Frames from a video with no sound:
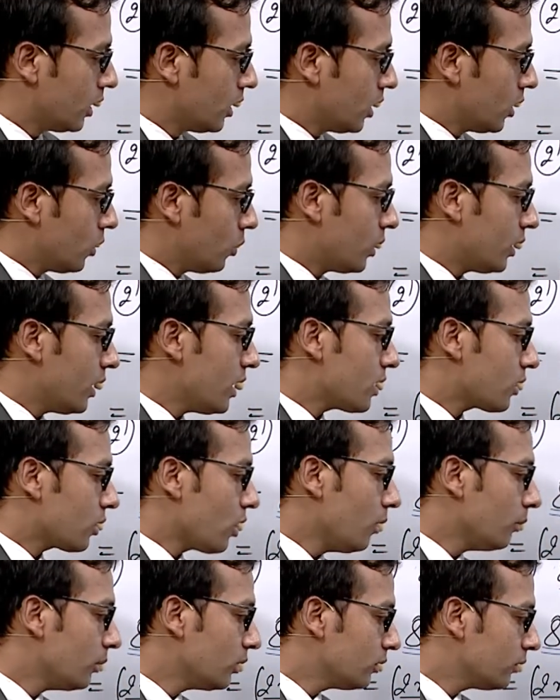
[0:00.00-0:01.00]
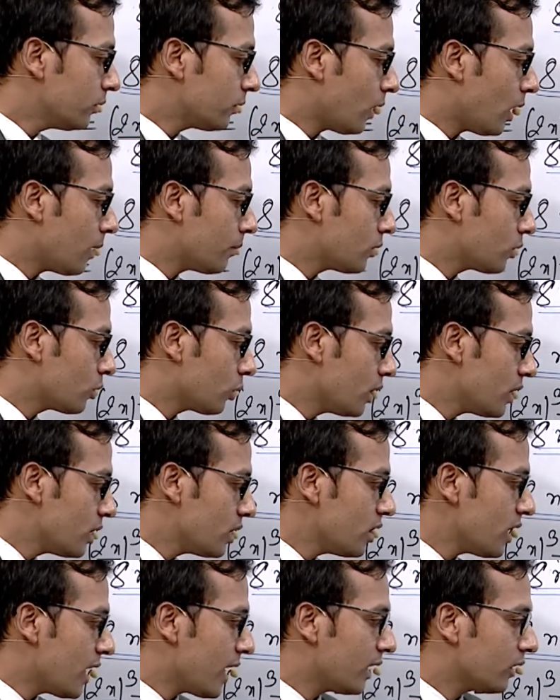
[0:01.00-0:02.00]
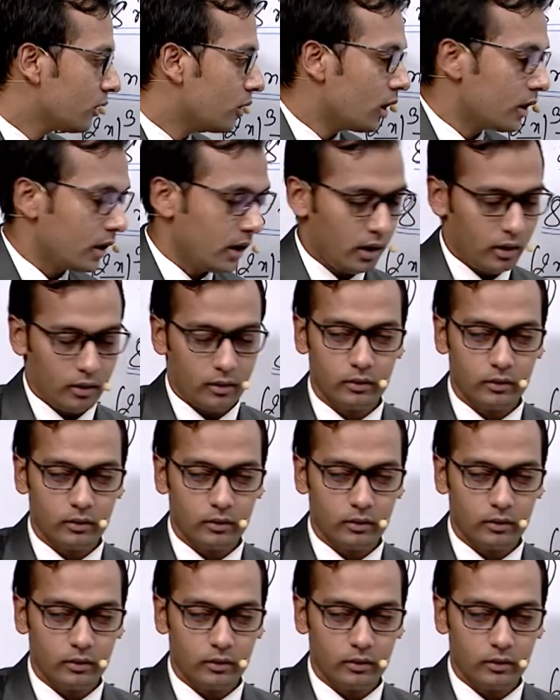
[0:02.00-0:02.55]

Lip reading: What is common from 20 and 30?